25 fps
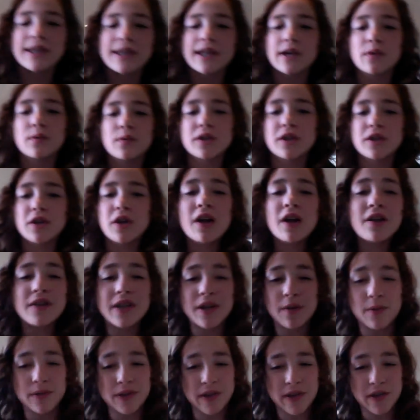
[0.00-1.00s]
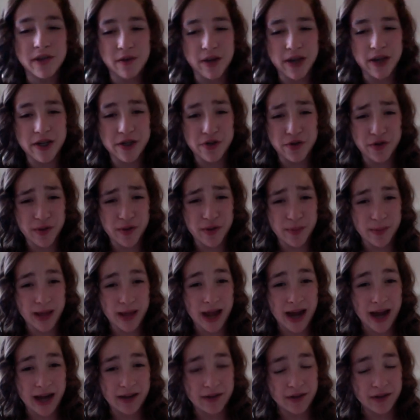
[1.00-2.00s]
again Like when you know how like when the screen turns
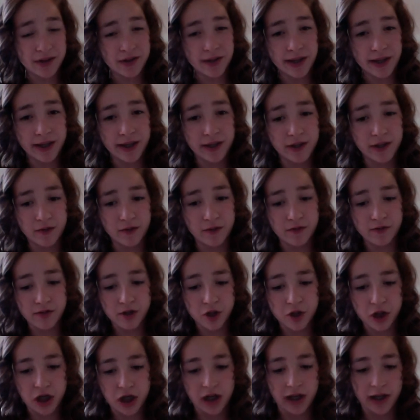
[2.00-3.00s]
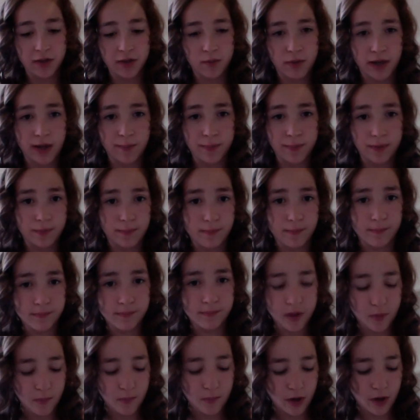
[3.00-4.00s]
black and then like if you're to like wake up your
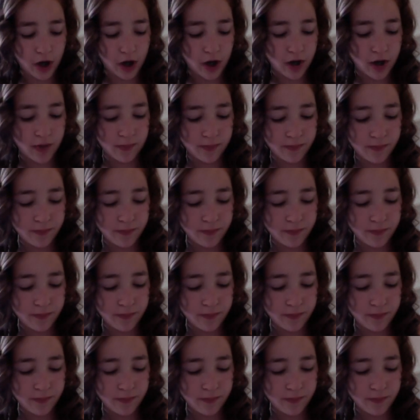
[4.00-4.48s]
computer.